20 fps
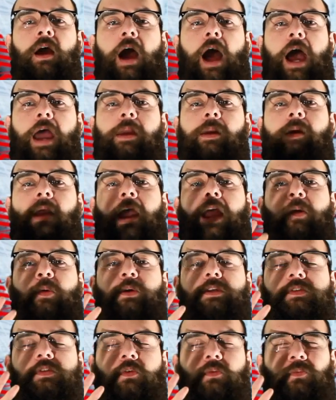I
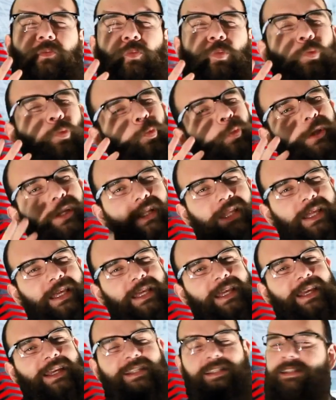was
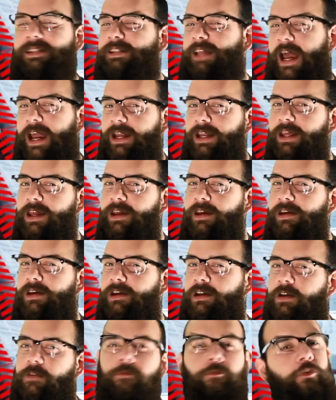really
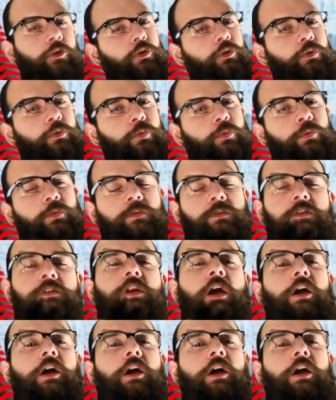excited, confused,